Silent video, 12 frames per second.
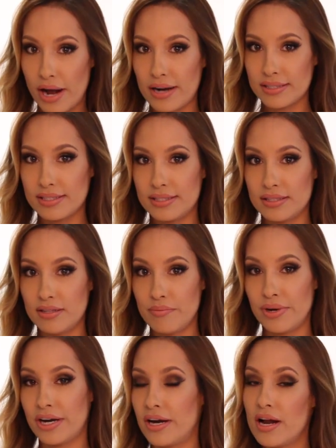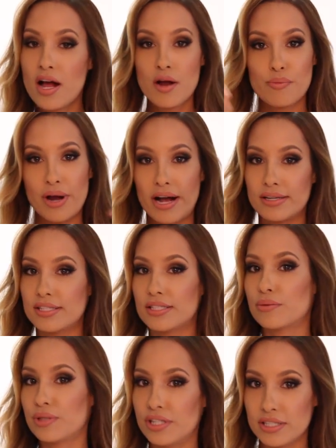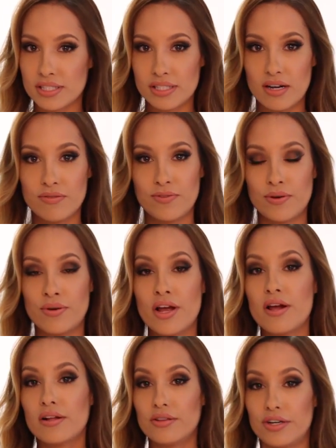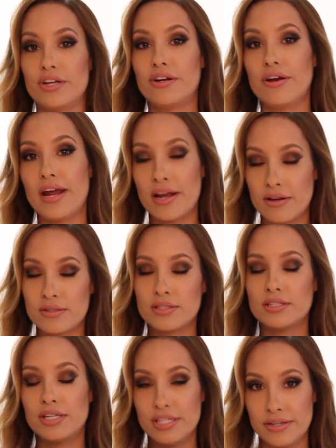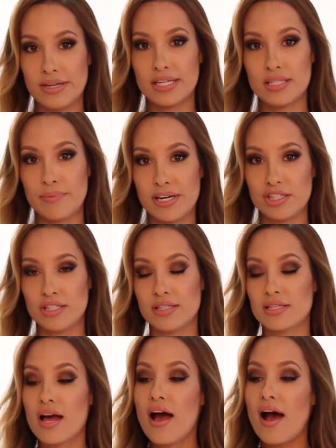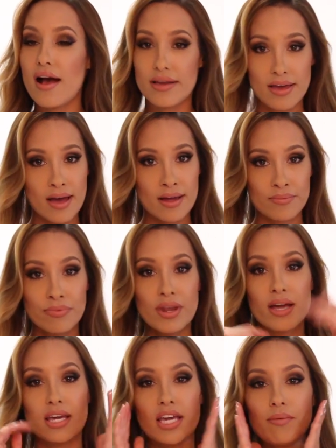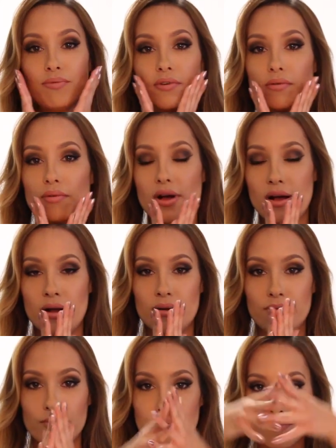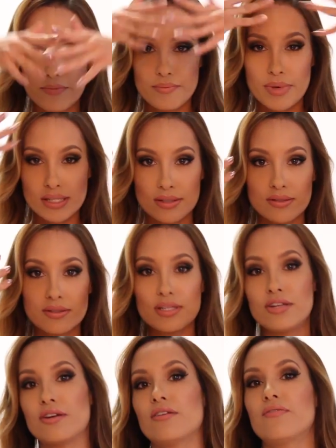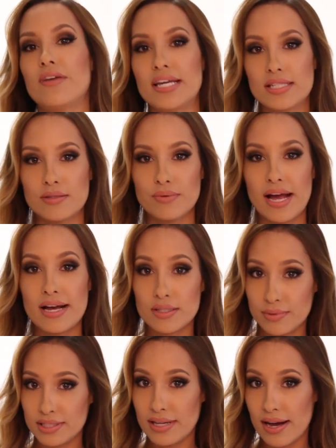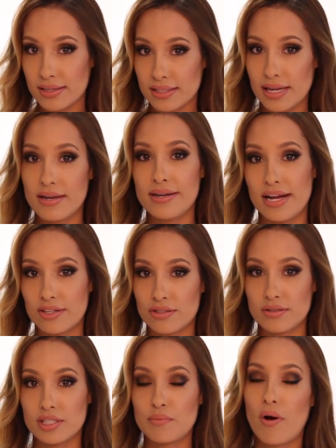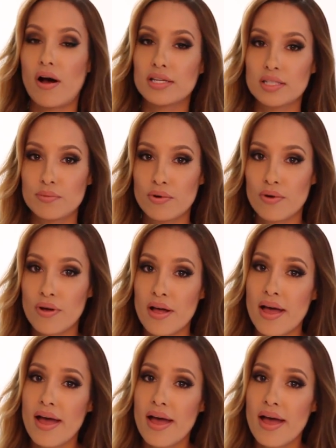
practice in the mirror, practice with your cell phone, learn your angles, learn your expressions. Again, keep the muscles in your face as relaxed and natural as possible.